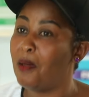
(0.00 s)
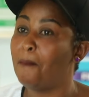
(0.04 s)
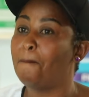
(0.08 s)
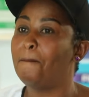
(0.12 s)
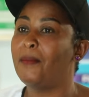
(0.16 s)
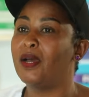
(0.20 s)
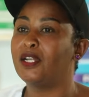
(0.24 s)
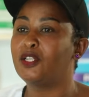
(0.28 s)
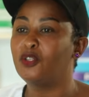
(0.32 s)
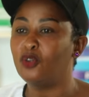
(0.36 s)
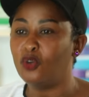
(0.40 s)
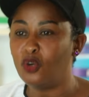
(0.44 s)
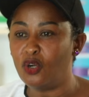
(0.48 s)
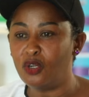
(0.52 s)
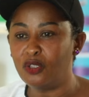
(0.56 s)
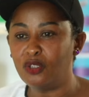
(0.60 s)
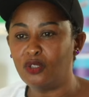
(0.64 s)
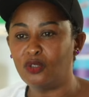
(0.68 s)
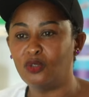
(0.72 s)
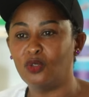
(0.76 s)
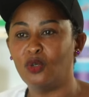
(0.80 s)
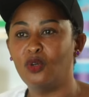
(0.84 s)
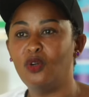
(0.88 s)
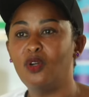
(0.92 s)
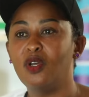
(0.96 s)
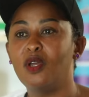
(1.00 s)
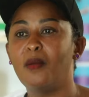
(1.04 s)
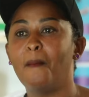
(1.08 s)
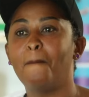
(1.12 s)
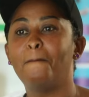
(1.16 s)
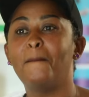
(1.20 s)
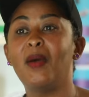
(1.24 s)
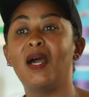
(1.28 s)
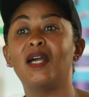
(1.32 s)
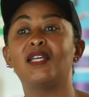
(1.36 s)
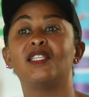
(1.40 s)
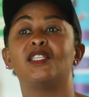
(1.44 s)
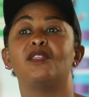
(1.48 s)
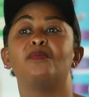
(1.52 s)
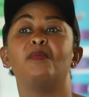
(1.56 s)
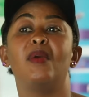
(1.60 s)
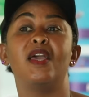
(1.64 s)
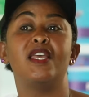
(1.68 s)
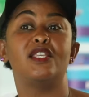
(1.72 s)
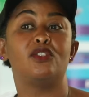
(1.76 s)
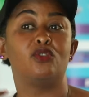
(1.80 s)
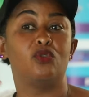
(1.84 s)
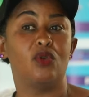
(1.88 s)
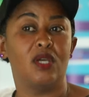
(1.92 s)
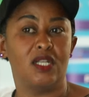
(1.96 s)
but also
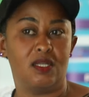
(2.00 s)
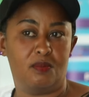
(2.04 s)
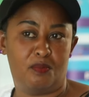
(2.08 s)
maximize